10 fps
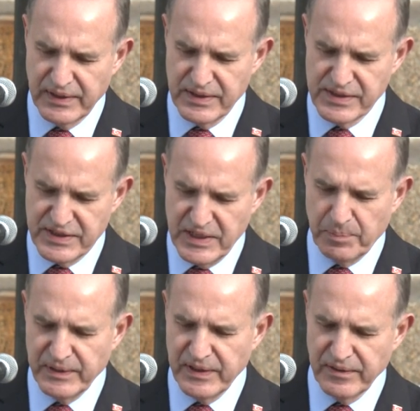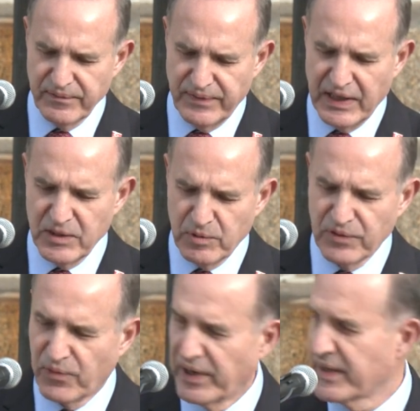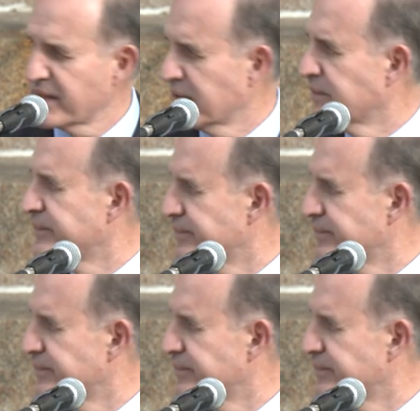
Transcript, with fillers: is deeply valuable for us.